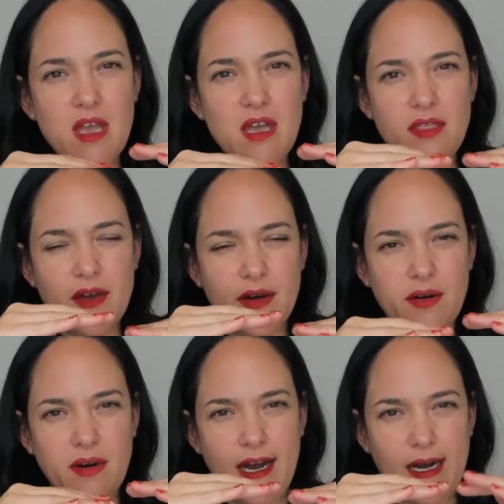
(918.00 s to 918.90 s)

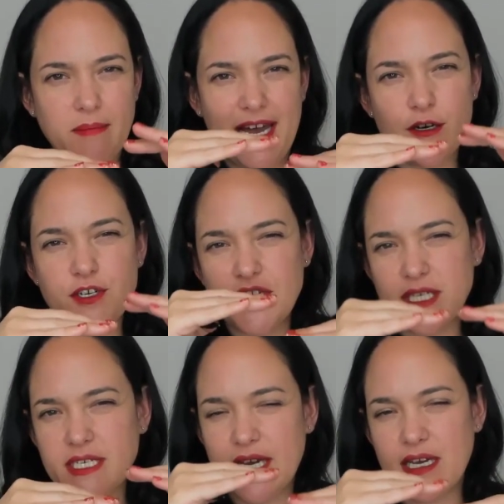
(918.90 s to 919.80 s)
energy
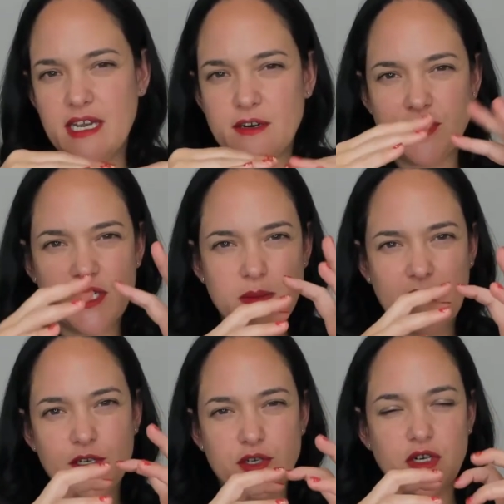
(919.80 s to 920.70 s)
intake and energy
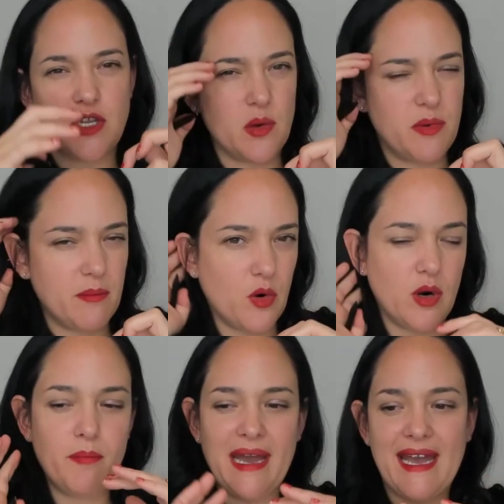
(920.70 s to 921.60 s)
expenditure a little bit more
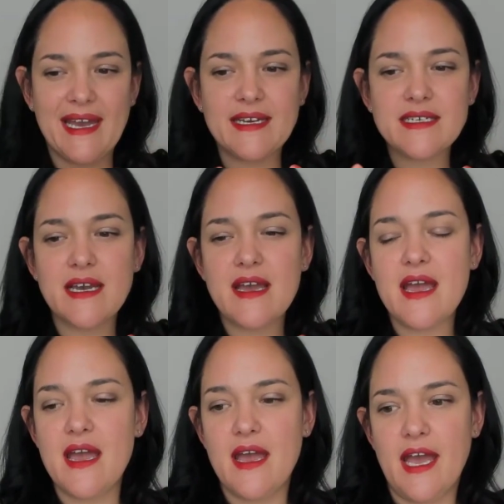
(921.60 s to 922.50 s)
pegged.
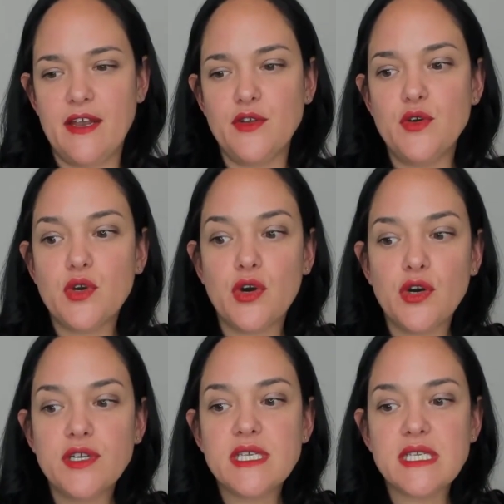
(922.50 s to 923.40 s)
And you
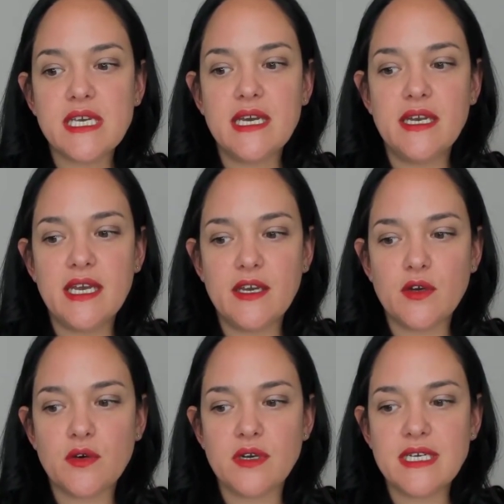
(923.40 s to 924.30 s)
could see an
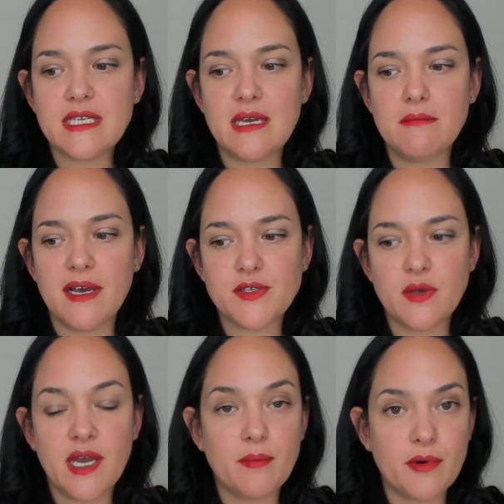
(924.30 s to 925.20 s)
increase in muscle
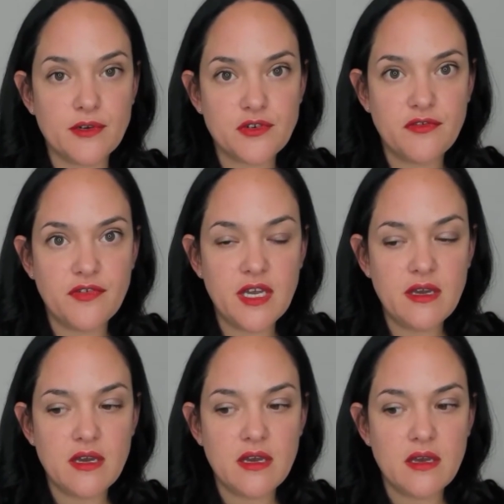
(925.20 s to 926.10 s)

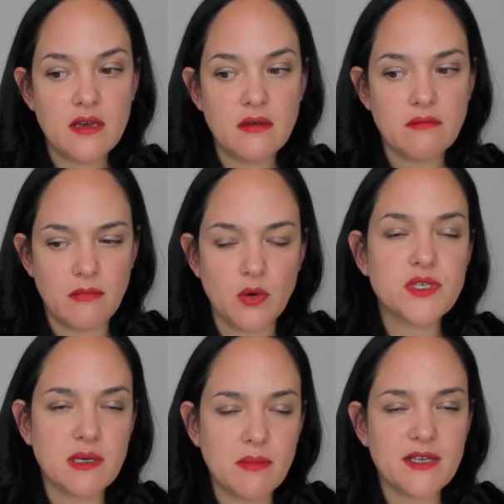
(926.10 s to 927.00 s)
hypertrophy,
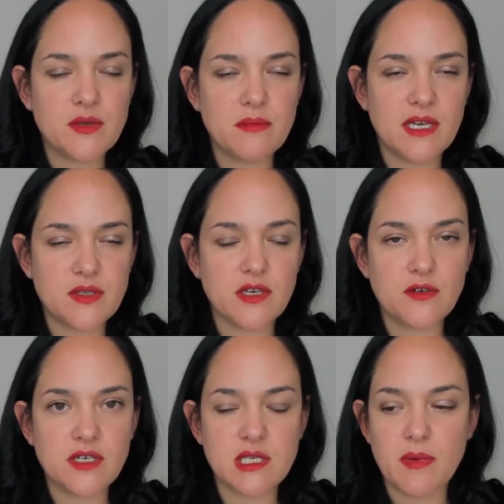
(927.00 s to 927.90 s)
mostly muscle
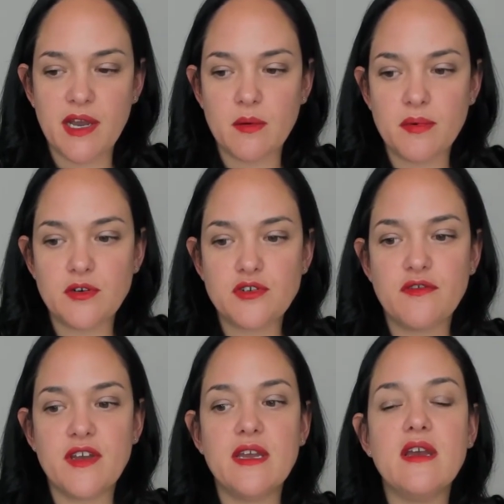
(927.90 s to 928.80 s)
increases by
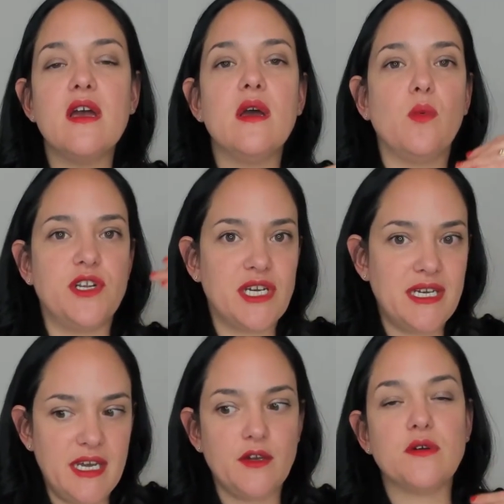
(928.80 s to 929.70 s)
hypertrophy, which
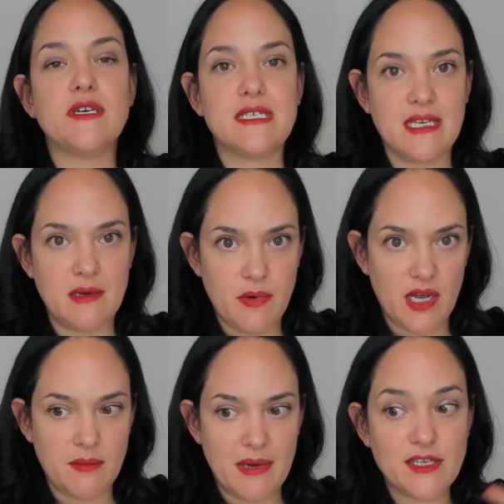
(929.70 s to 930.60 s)
can increase lean
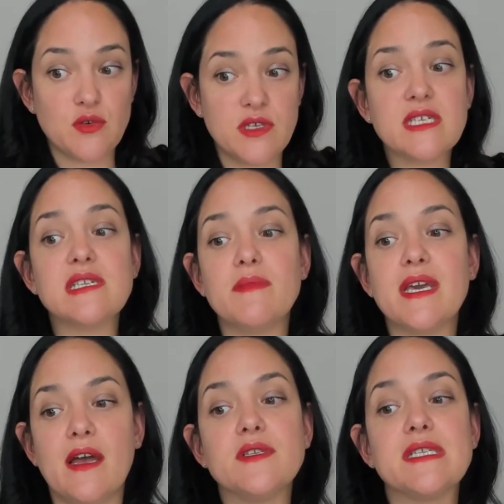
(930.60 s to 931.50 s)
body mass. So this is something
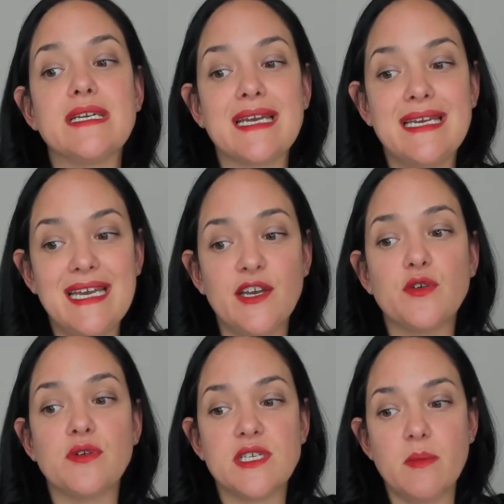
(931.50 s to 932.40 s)
else that can
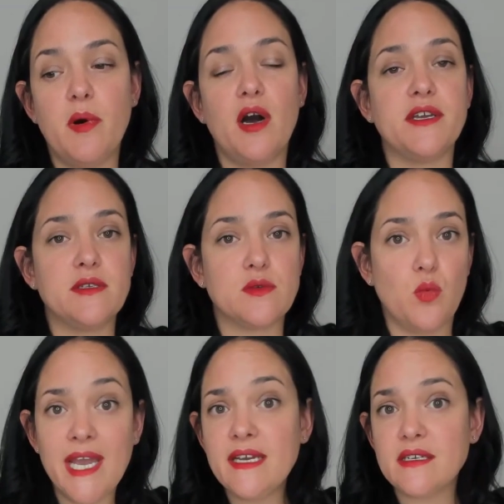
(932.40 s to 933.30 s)
increase a body's
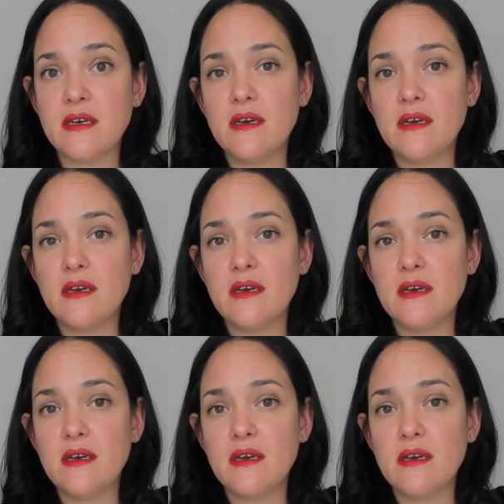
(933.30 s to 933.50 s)
weight,